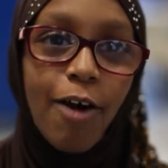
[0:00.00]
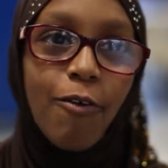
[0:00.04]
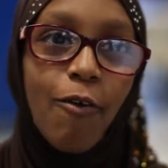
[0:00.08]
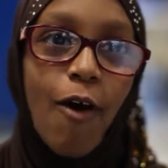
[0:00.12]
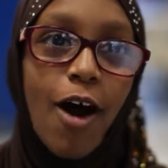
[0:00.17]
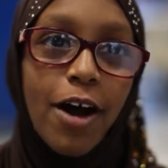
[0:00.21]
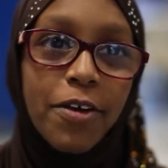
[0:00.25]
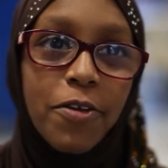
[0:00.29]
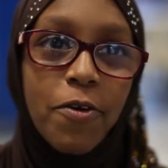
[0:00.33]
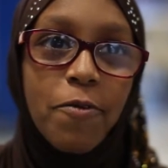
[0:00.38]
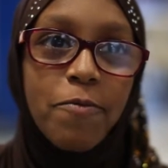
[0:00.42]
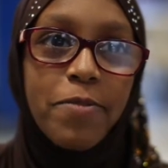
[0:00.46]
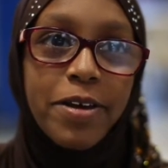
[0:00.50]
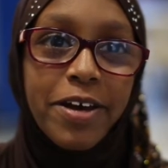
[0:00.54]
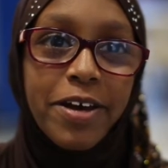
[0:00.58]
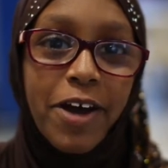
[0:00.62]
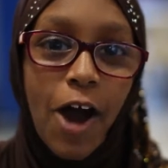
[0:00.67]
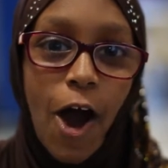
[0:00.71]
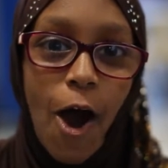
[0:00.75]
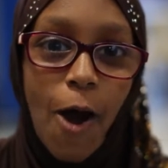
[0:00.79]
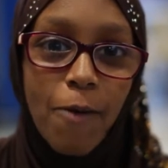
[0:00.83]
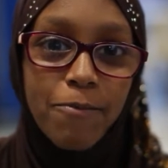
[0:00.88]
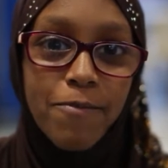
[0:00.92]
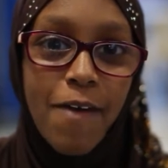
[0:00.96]
I want to
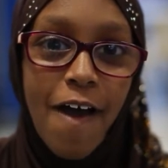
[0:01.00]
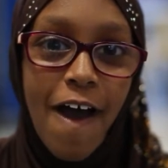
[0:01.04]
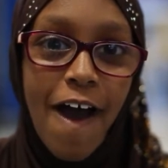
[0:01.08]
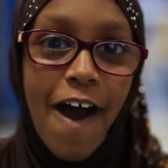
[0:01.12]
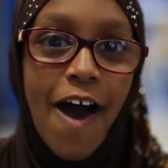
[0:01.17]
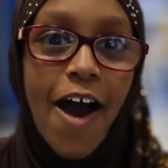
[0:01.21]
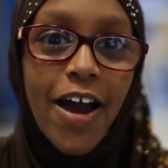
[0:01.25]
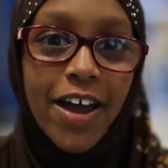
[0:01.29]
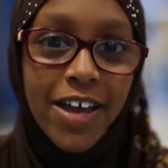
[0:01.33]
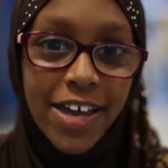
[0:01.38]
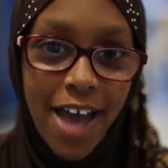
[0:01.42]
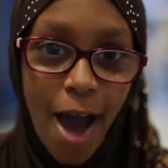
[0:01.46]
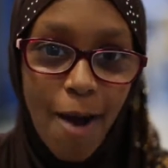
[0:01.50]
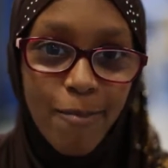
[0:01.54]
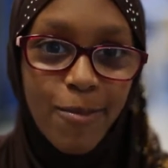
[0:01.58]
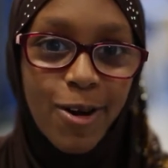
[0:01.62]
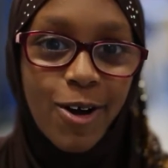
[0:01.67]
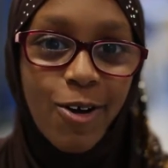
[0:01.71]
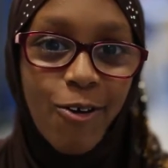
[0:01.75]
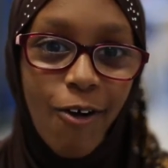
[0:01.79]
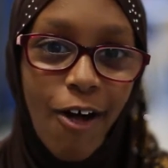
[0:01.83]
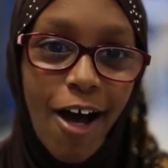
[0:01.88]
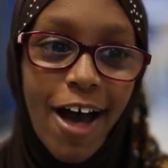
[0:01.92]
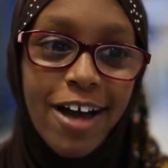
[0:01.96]
become a
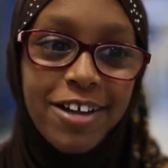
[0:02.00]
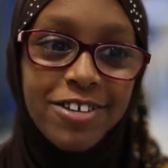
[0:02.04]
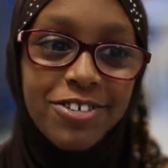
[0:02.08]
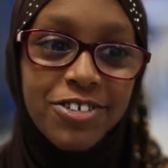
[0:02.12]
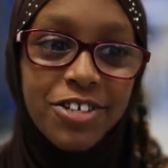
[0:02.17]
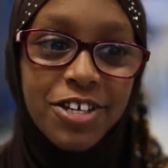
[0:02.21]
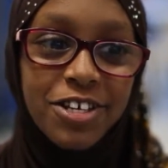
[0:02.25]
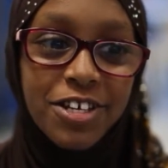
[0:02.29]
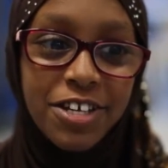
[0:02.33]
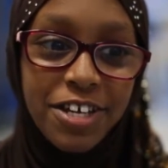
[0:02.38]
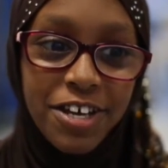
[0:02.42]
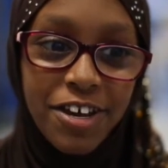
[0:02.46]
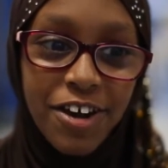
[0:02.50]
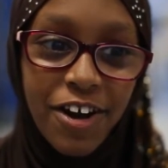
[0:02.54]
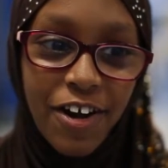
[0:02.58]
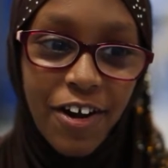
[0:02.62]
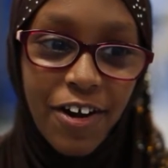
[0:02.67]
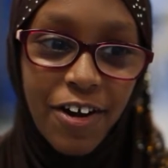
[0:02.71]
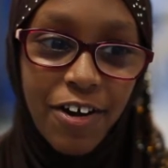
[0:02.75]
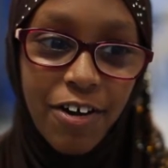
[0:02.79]
chemical engineer.